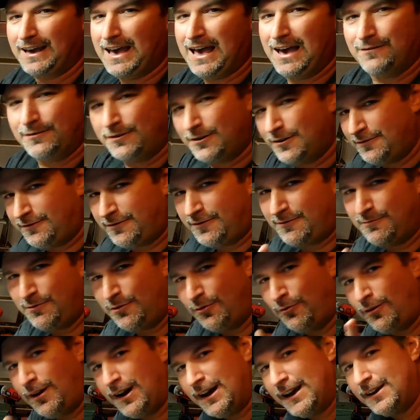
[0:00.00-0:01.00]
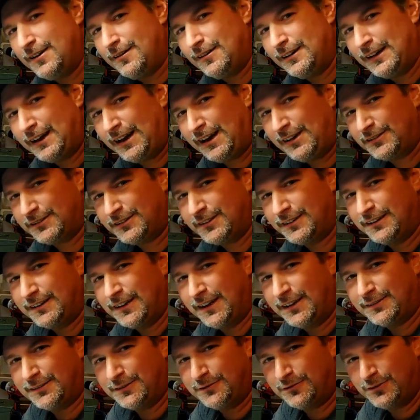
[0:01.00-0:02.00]
Haven't heard from Hawaii or Alaska
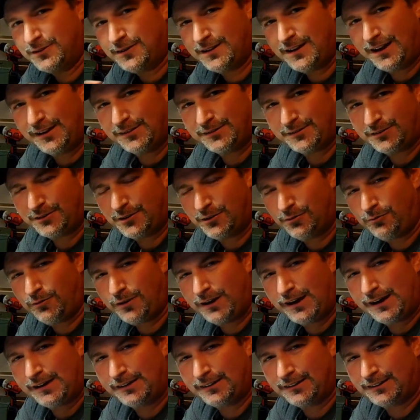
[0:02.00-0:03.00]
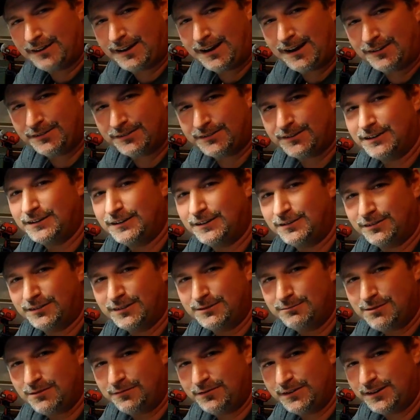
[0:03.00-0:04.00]
yet, so if you guys are in Hawaii and Alaska and you
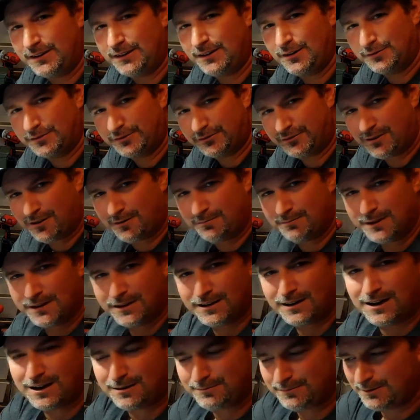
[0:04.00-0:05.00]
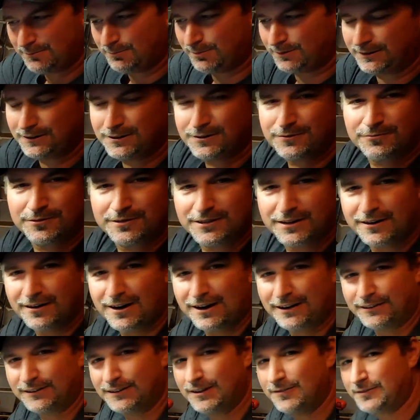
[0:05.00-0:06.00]
see my videos, drop me a comment below
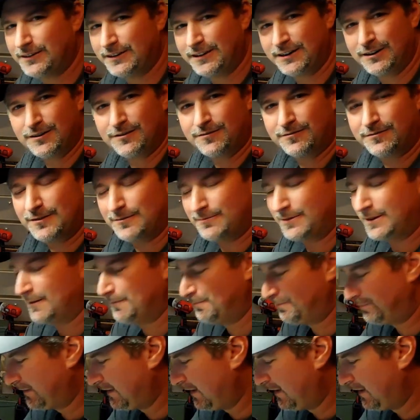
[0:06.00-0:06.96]
there. I'd love to hear from you.